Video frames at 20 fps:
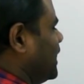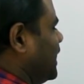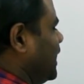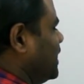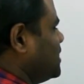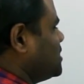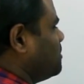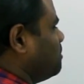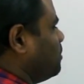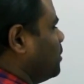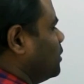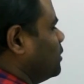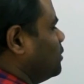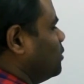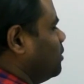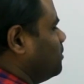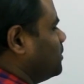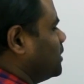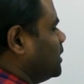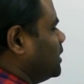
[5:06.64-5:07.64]
As the
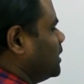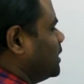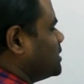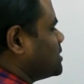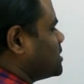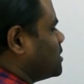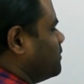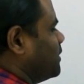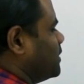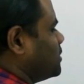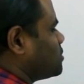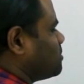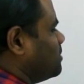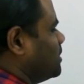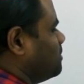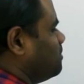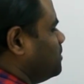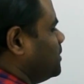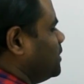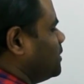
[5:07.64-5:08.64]
polynomial is given to
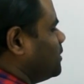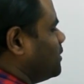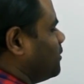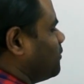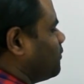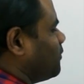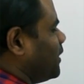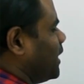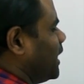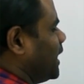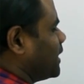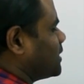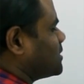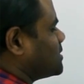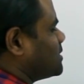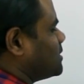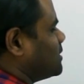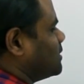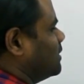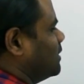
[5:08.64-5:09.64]
be P of
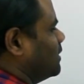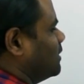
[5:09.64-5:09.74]
x